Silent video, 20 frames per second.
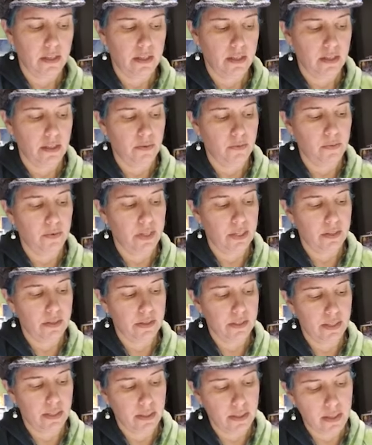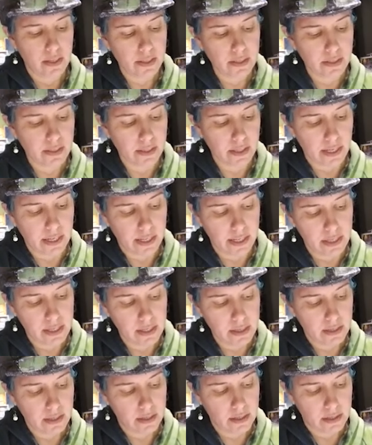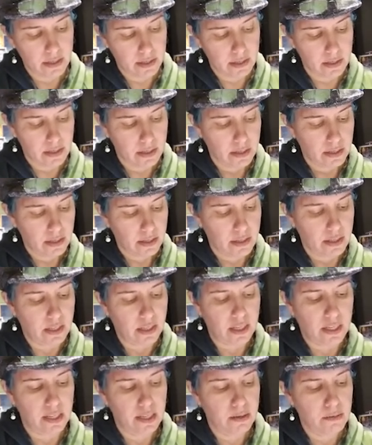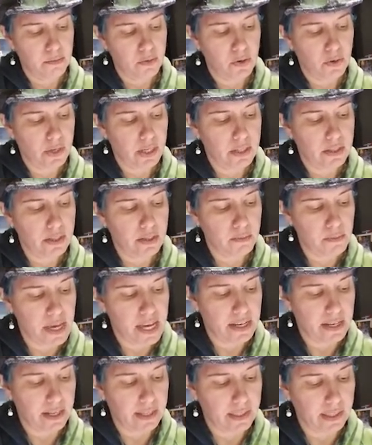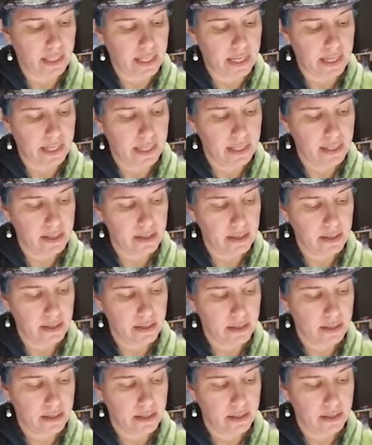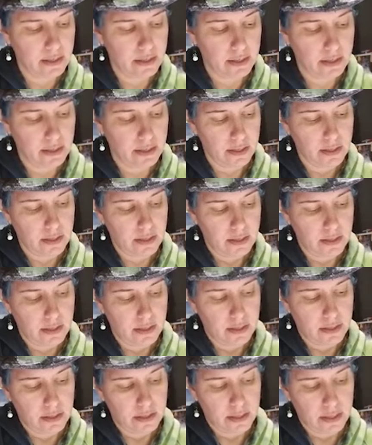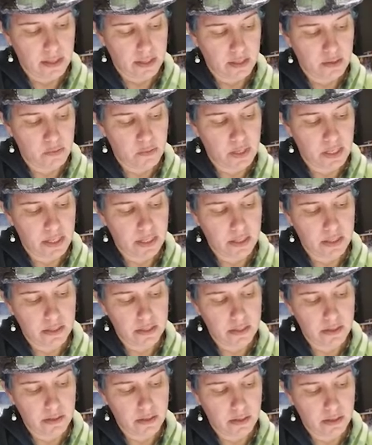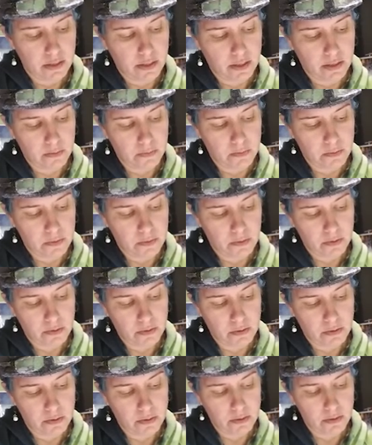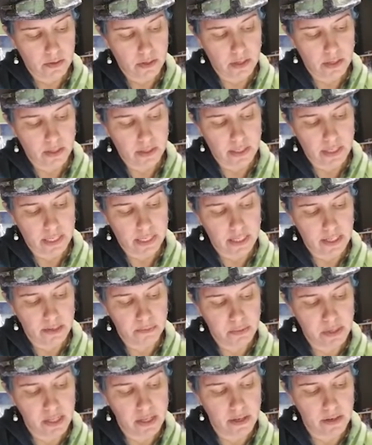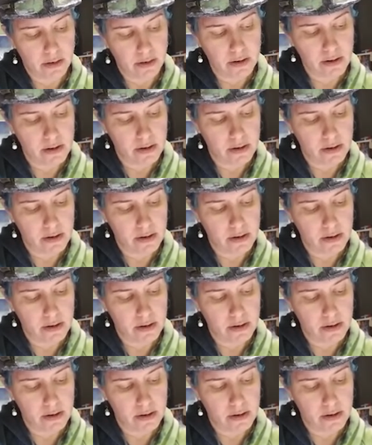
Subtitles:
Windows on this side, I am going to make a line. I want it to come and line up here.